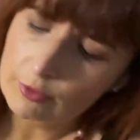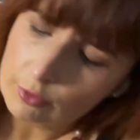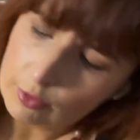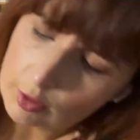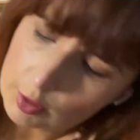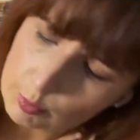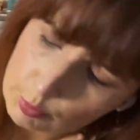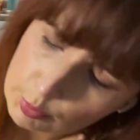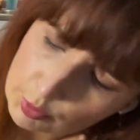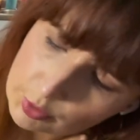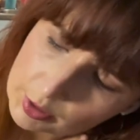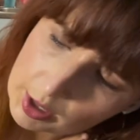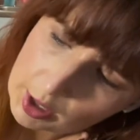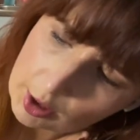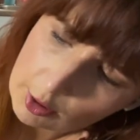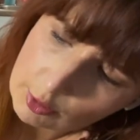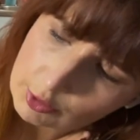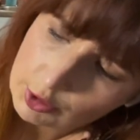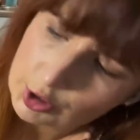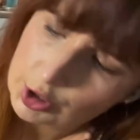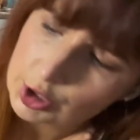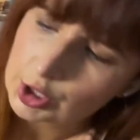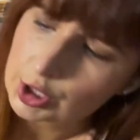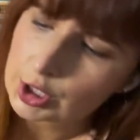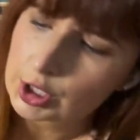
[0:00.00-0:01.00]
for
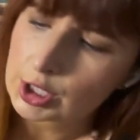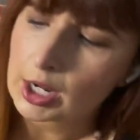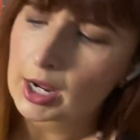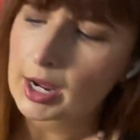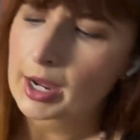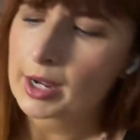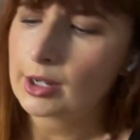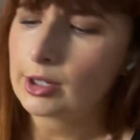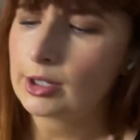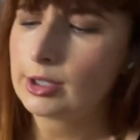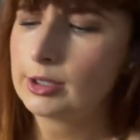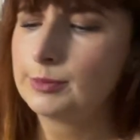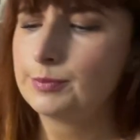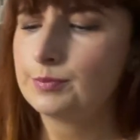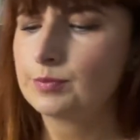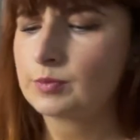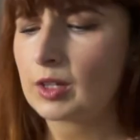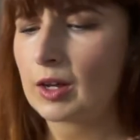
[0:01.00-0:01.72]
brioche style.